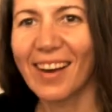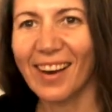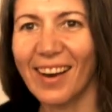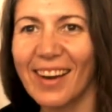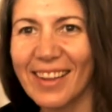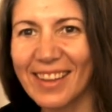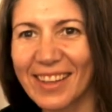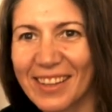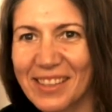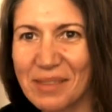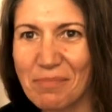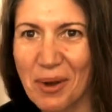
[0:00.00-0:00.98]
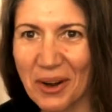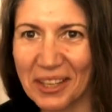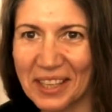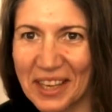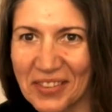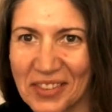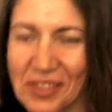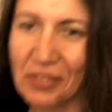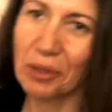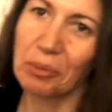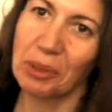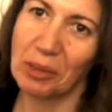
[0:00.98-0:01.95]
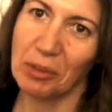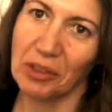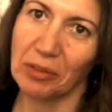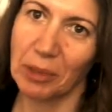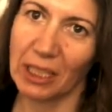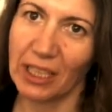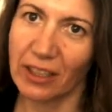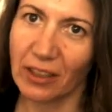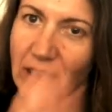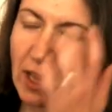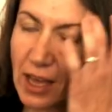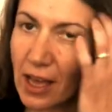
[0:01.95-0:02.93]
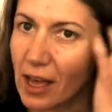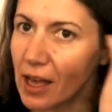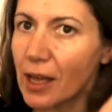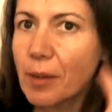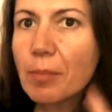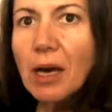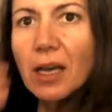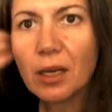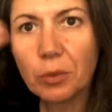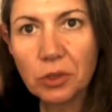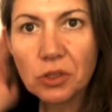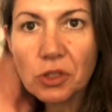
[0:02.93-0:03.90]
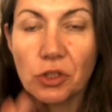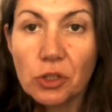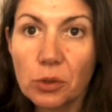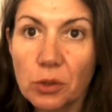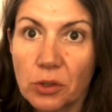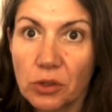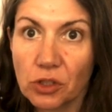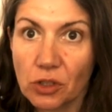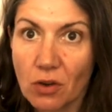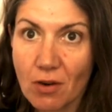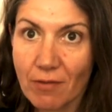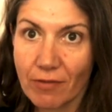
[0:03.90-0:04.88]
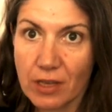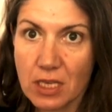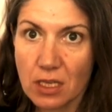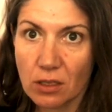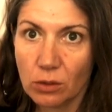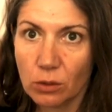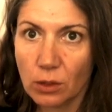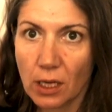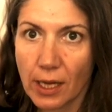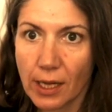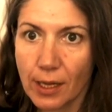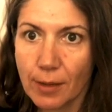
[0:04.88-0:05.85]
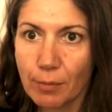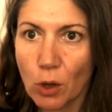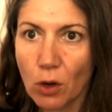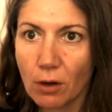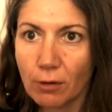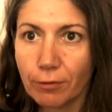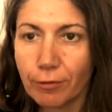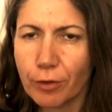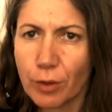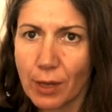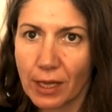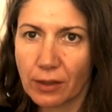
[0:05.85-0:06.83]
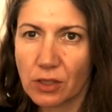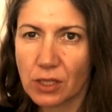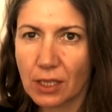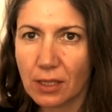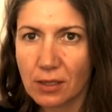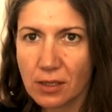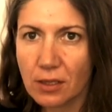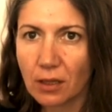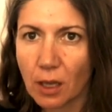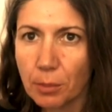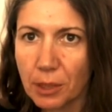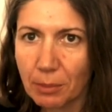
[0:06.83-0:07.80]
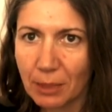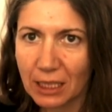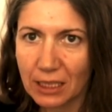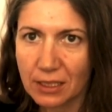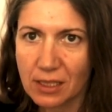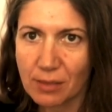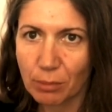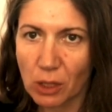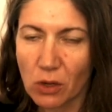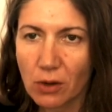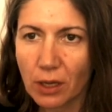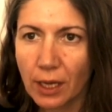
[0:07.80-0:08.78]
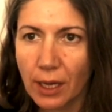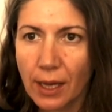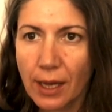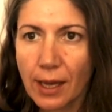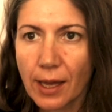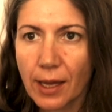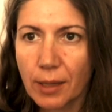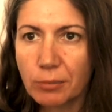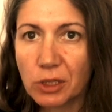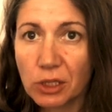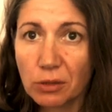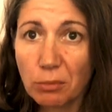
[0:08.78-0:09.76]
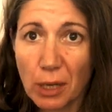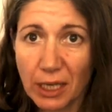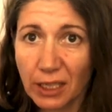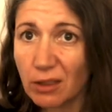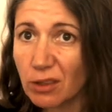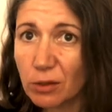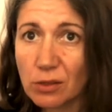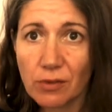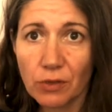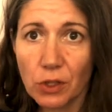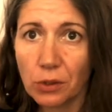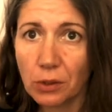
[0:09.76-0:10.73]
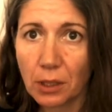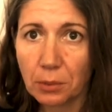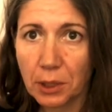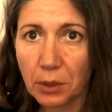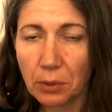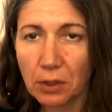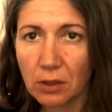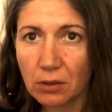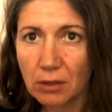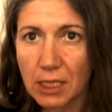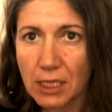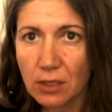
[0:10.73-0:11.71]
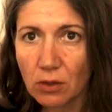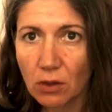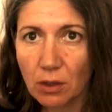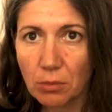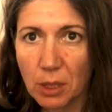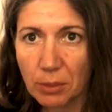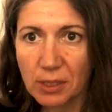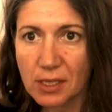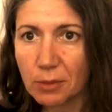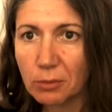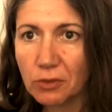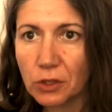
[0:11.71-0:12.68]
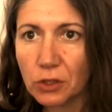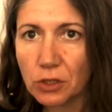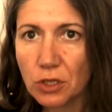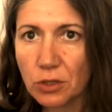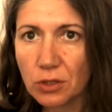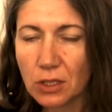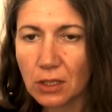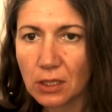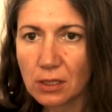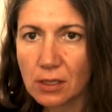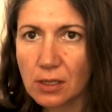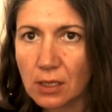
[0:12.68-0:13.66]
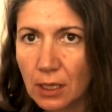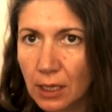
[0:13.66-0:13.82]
Hi there, it's Maureen Evans of Complete Movement here, and I want to show you a short video of foot exercise to accompany my latest blog, to remind those of you who I work with already, or maybe some of you are new to this.